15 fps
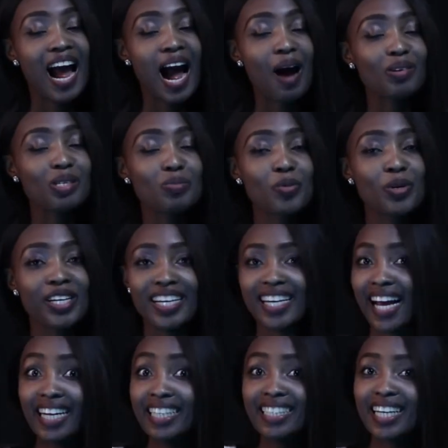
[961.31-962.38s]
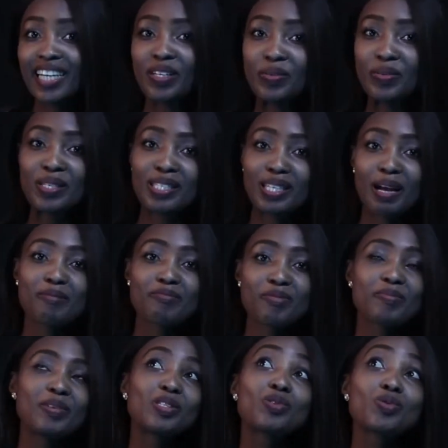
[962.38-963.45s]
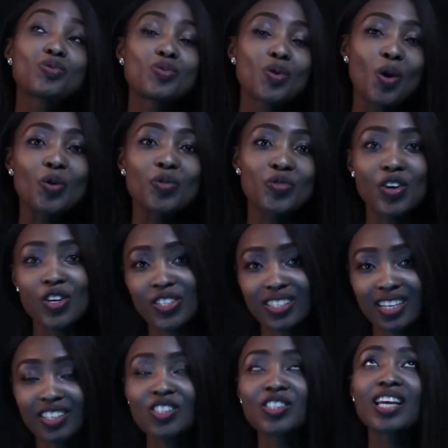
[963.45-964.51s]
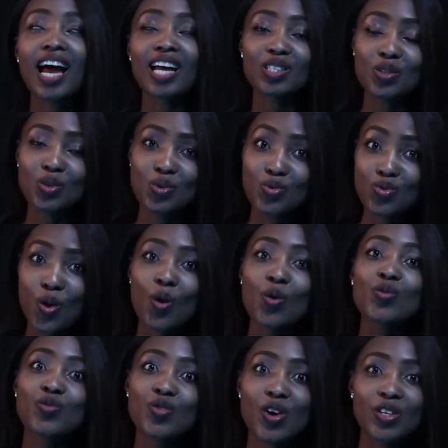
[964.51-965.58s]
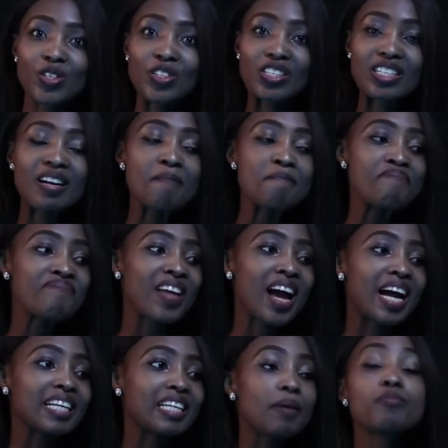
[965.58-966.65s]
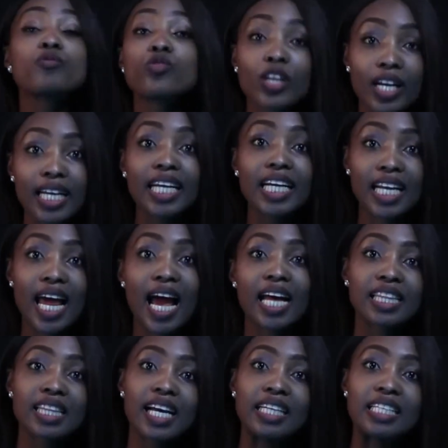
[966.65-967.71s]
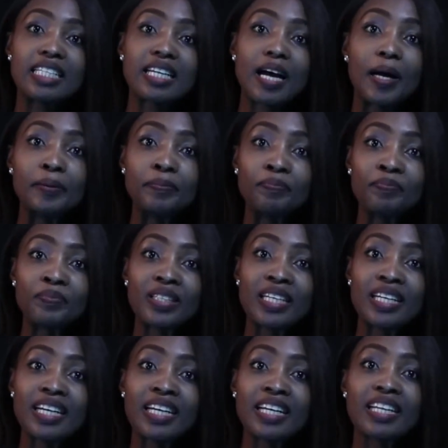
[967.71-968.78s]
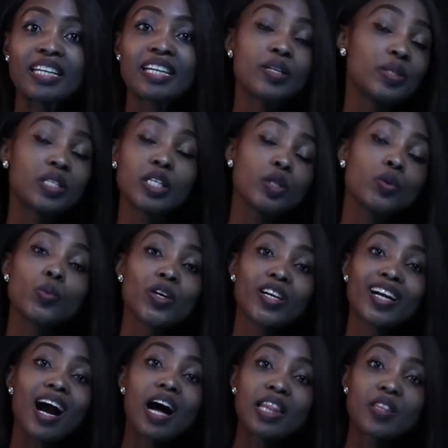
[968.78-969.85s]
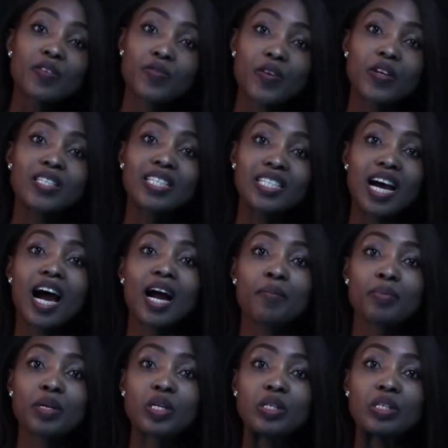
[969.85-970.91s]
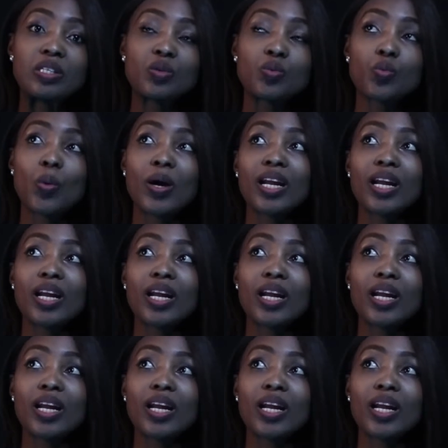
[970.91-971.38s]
I was pretty young and it was time for me to grow first. I just had to grow first. And I'm really glad that it didn't work out the first time, because